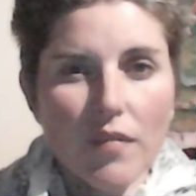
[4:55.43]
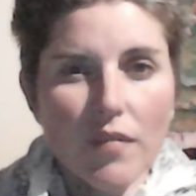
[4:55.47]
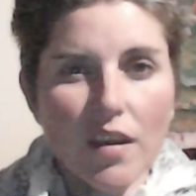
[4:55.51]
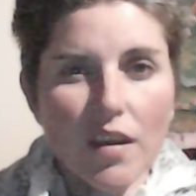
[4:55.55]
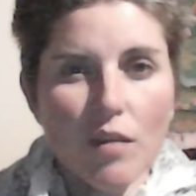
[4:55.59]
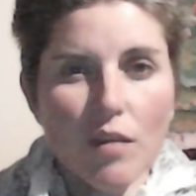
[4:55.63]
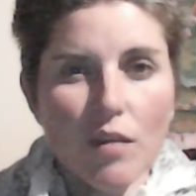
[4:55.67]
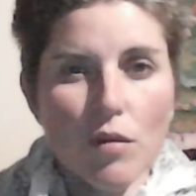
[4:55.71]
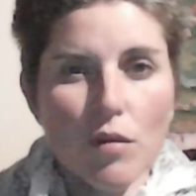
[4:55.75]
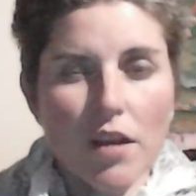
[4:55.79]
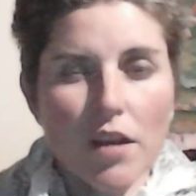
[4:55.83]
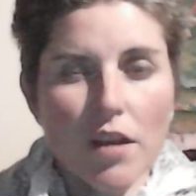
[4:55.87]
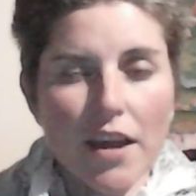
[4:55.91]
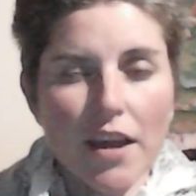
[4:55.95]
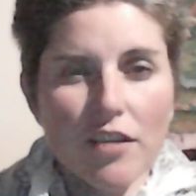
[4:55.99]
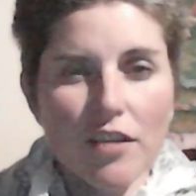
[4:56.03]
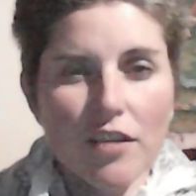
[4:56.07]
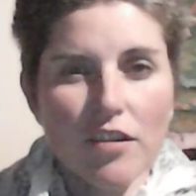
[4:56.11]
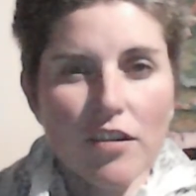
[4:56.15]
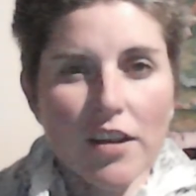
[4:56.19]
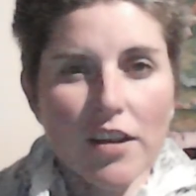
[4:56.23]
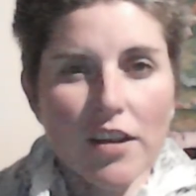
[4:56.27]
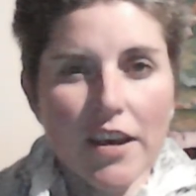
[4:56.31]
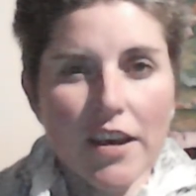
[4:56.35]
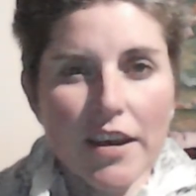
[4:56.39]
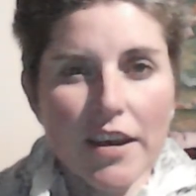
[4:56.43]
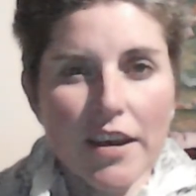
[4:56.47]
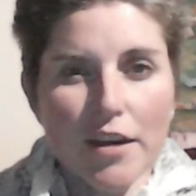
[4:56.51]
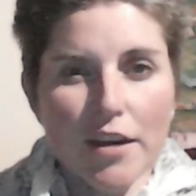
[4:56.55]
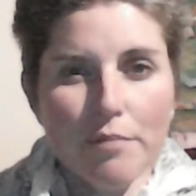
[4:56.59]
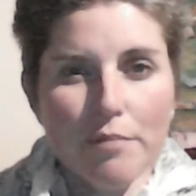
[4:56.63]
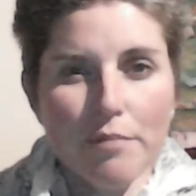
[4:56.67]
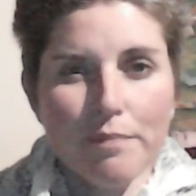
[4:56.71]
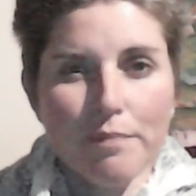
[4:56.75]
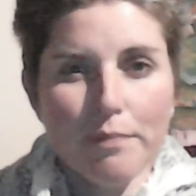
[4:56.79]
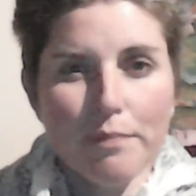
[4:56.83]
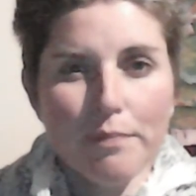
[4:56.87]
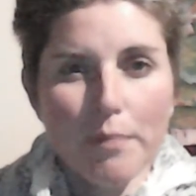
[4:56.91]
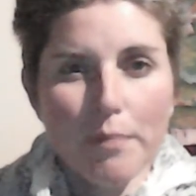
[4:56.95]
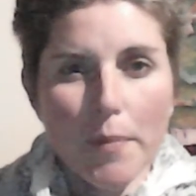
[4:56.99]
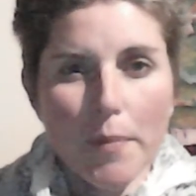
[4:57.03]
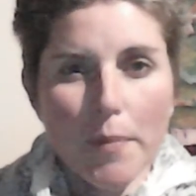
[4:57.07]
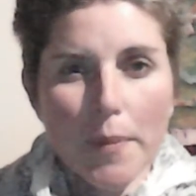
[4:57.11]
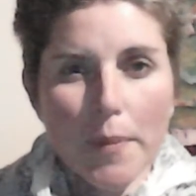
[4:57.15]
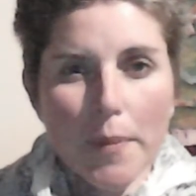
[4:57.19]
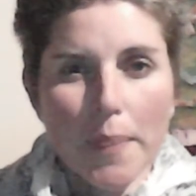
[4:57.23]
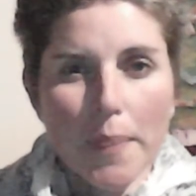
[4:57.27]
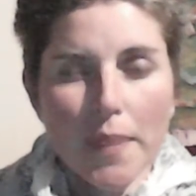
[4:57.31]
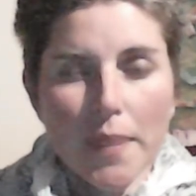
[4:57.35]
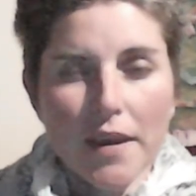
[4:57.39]
we'll actually
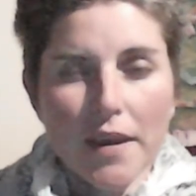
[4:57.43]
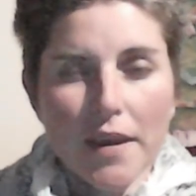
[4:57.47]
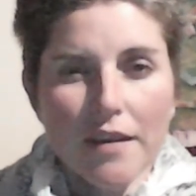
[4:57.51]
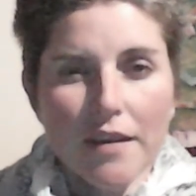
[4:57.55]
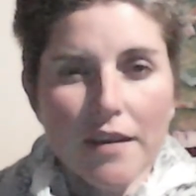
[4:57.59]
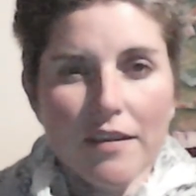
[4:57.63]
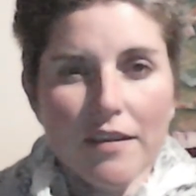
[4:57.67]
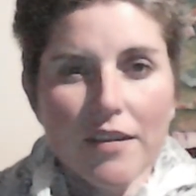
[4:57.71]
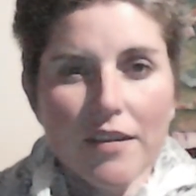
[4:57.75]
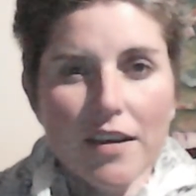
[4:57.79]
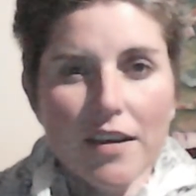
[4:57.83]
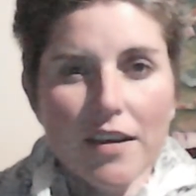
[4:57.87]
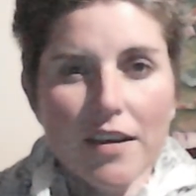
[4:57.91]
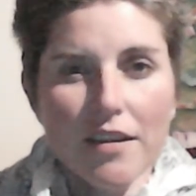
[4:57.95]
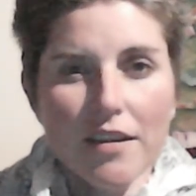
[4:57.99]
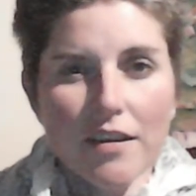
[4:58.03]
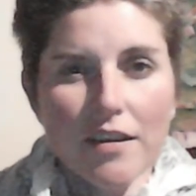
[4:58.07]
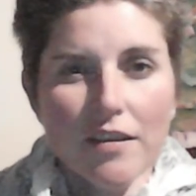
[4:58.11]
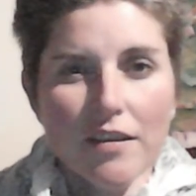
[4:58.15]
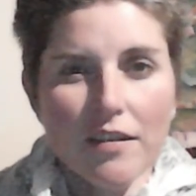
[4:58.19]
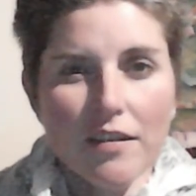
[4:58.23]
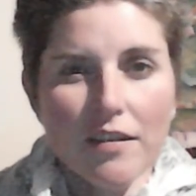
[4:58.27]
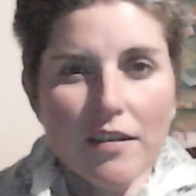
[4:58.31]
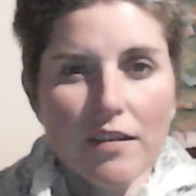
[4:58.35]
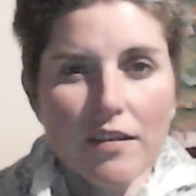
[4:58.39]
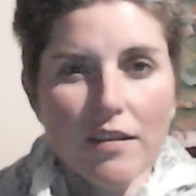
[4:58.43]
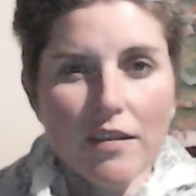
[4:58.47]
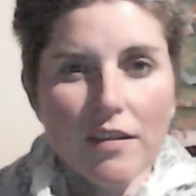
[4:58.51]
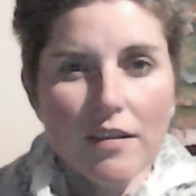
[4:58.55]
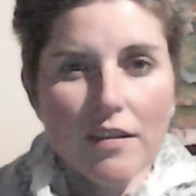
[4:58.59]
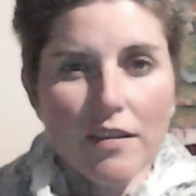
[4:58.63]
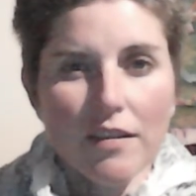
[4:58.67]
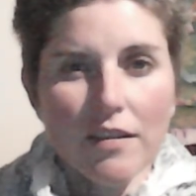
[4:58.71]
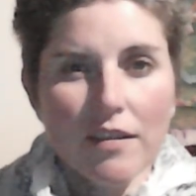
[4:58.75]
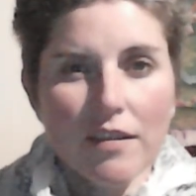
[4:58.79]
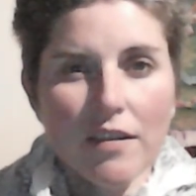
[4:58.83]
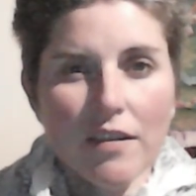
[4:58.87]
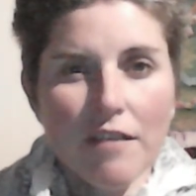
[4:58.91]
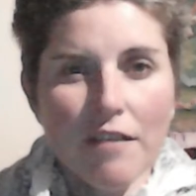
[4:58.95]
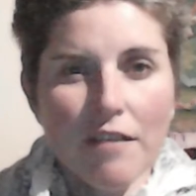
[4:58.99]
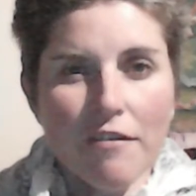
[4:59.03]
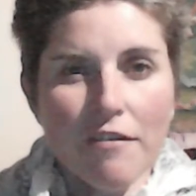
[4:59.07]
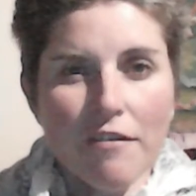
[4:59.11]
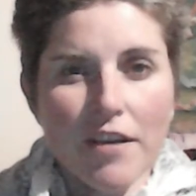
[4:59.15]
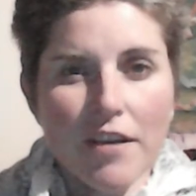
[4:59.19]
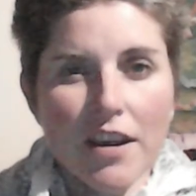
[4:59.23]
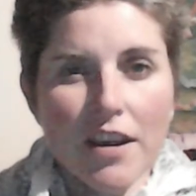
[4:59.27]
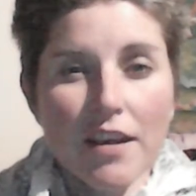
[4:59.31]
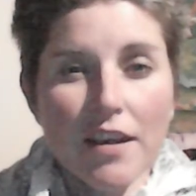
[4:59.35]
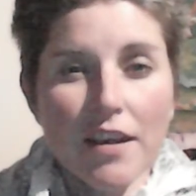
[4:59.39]
see that
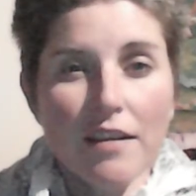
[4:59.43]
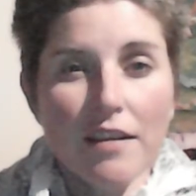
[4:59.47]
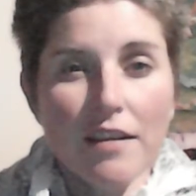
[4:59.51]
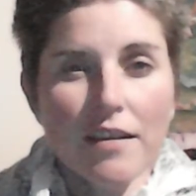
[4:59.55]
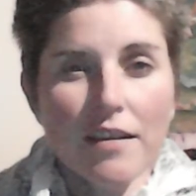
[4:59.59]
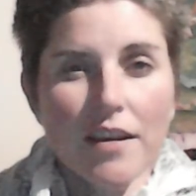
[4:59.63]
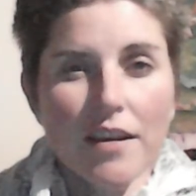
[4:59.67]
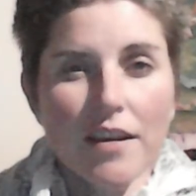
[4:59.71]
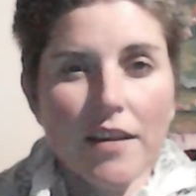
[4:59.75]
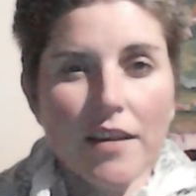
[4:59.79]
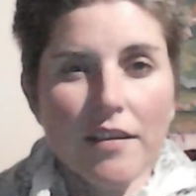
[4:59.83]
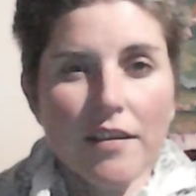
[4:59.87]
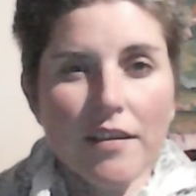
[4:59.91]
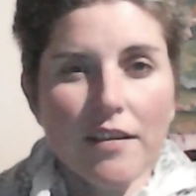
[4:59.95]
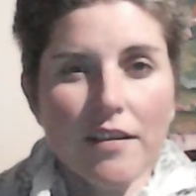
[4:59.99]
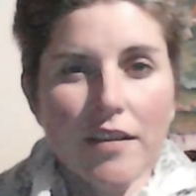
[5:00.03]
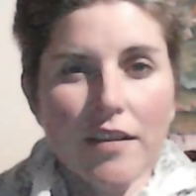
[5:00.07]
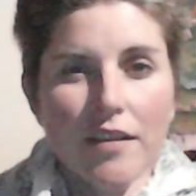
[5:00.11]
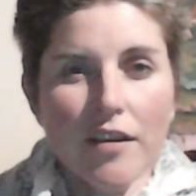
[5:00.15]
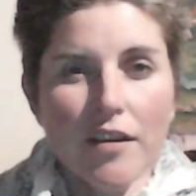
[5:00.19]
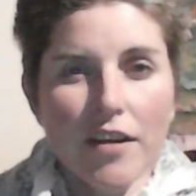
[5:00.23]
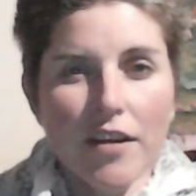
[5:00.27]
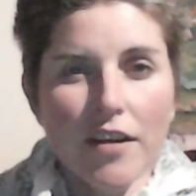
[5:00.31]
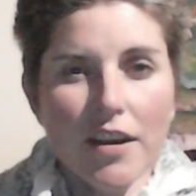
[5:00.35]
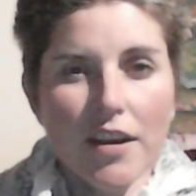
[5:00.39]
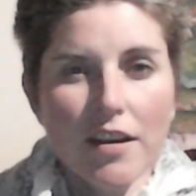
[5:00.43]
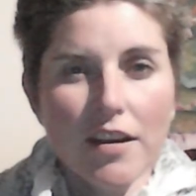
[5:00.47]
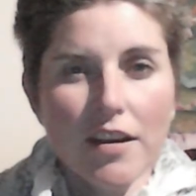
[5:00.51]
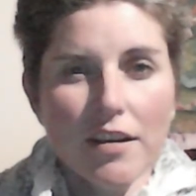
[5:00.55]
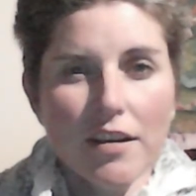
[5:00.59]
suffering isn't necessary.